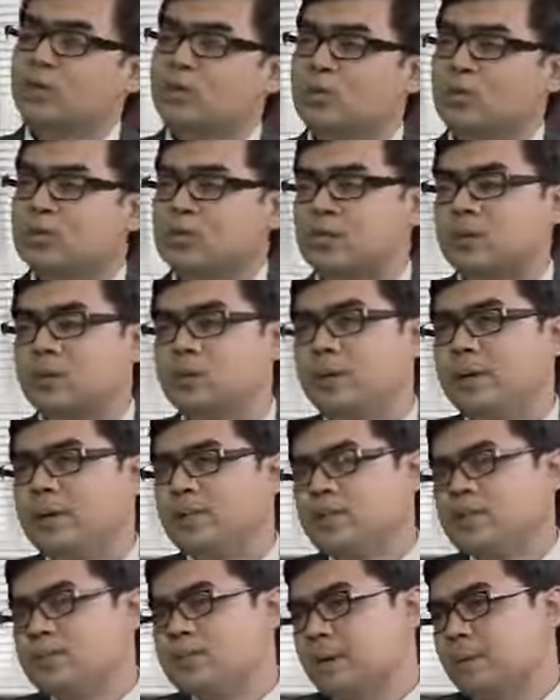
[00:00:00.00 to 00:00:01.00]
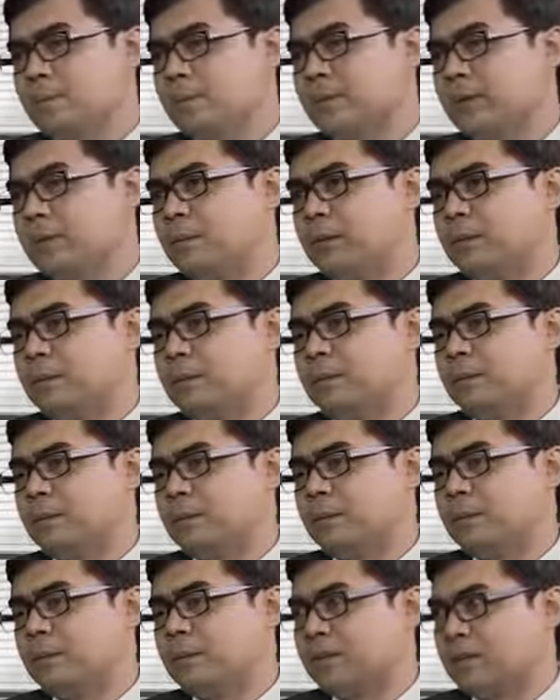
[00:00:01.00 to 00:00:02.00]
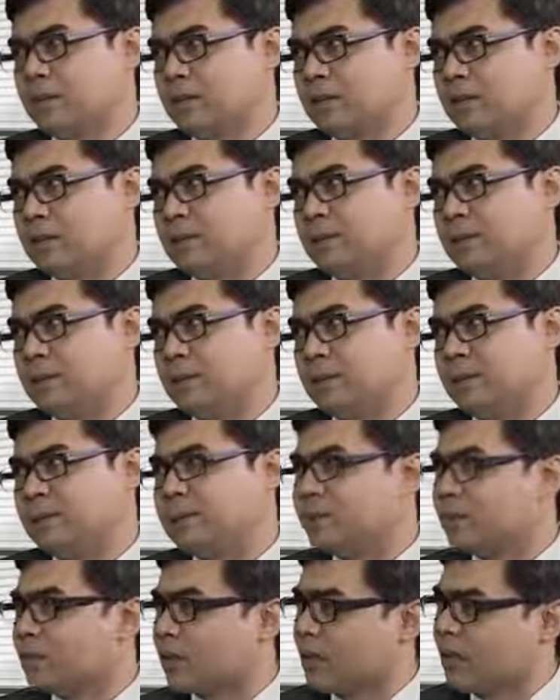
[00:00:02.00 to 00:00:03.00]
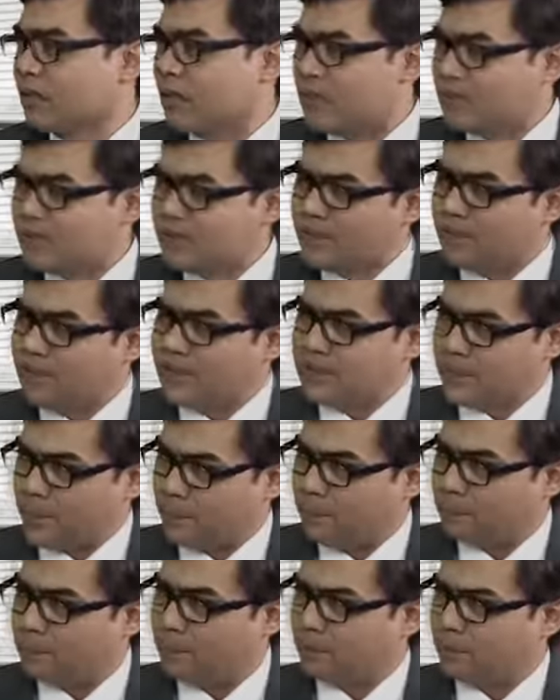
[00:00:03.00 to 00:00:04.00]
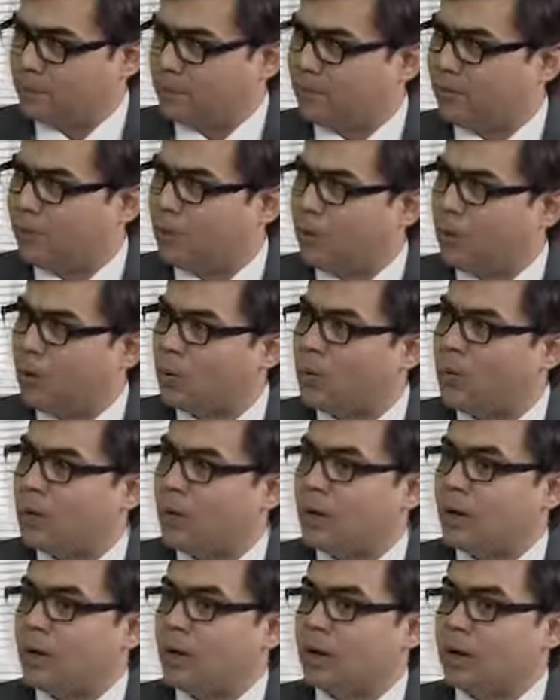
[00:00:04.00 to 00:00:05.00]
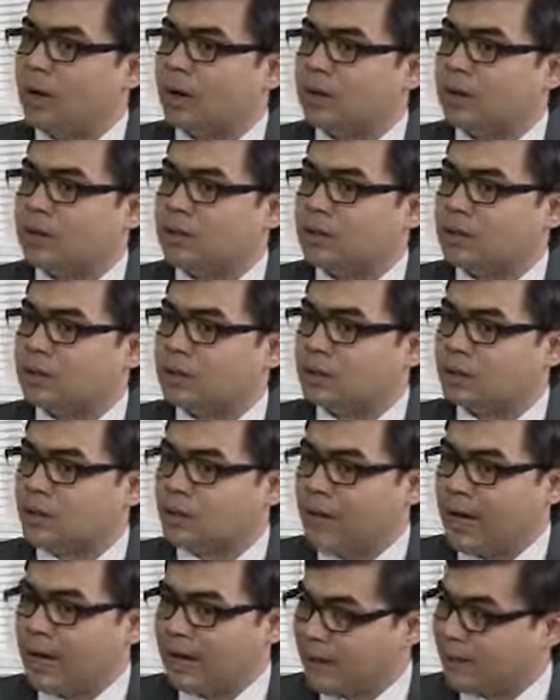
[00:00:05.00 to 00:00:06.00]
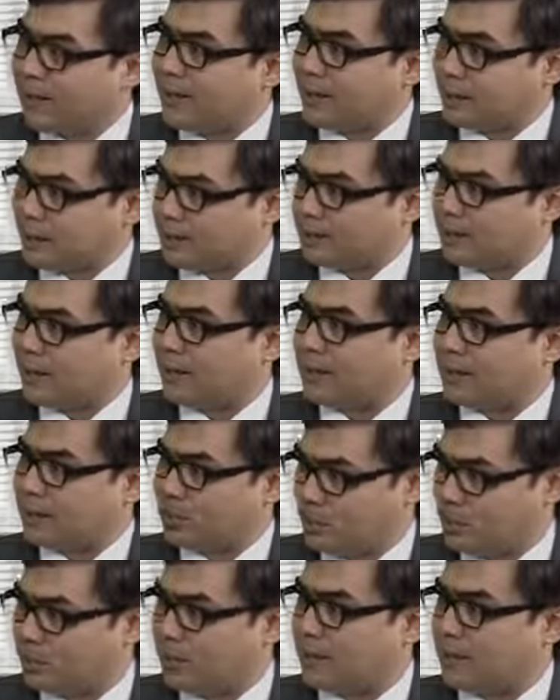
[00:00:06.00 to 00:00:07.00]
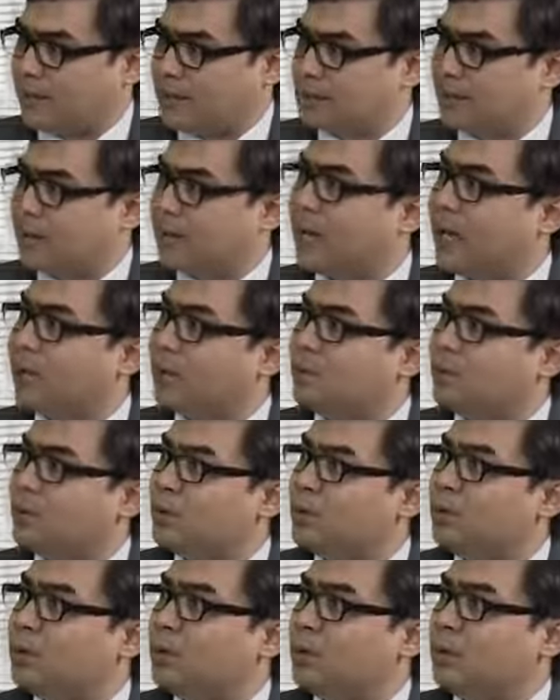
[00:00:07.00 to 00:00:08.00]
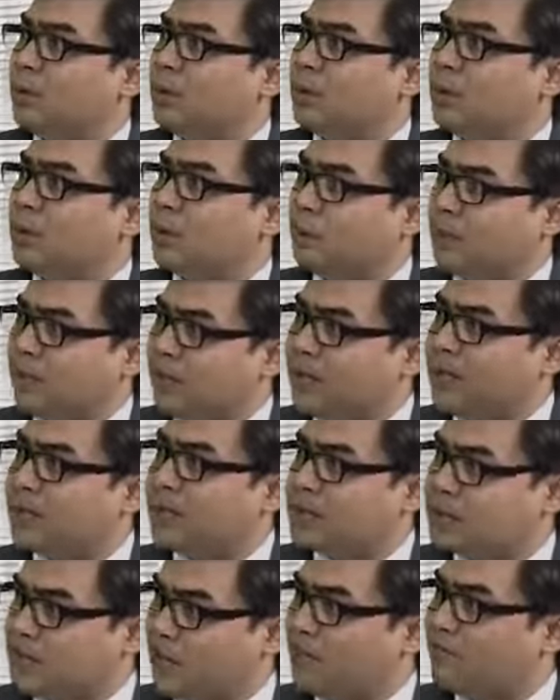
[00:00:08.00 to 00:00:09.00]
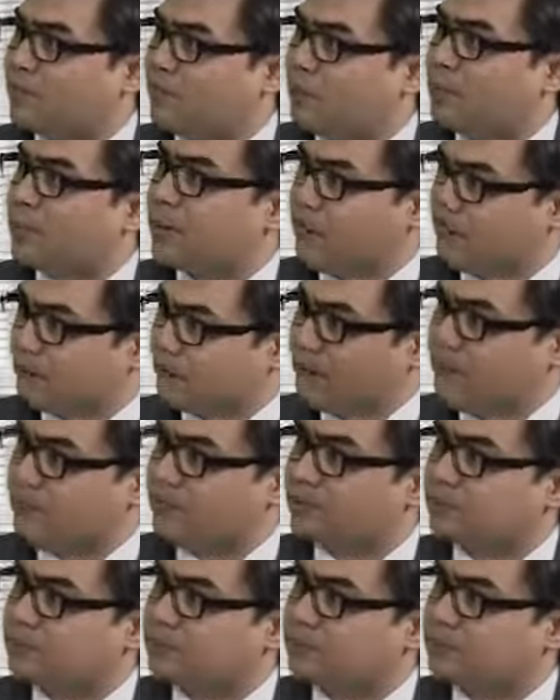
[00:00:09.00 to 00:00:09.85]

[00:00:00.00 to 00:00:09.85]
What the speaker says: you mentioned something about productivity. Can you give us an example of how analytics and GPS can help you make staff more productive?